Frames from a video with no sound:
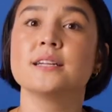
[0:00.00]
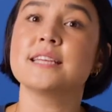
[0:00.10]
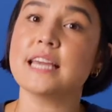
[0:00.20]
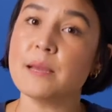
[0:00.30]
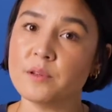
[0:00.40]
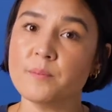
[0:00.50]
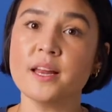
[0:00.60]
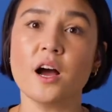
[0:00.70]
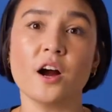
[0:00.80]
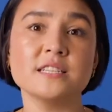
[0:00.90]
to
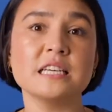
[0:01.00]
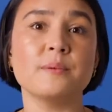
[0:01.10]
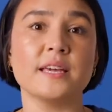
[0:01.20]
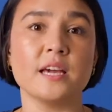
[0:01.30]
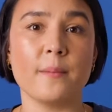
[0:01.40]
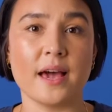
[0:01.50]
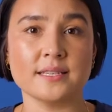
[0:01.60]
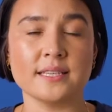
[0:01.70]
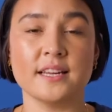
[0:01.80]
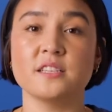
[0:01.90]
implement
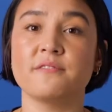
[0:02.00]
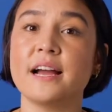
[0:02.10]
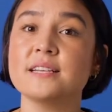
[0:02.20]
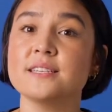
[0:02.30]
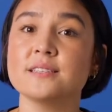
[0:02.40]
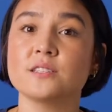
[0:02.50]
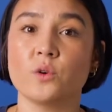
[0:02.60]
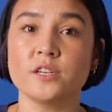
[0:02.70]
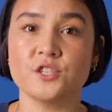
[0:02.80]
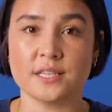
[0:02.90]
RDBMS in a device's
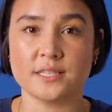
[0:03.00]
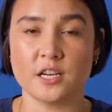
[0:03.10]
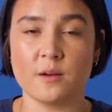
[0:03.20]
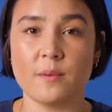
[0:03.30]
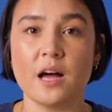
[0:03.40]
storage system,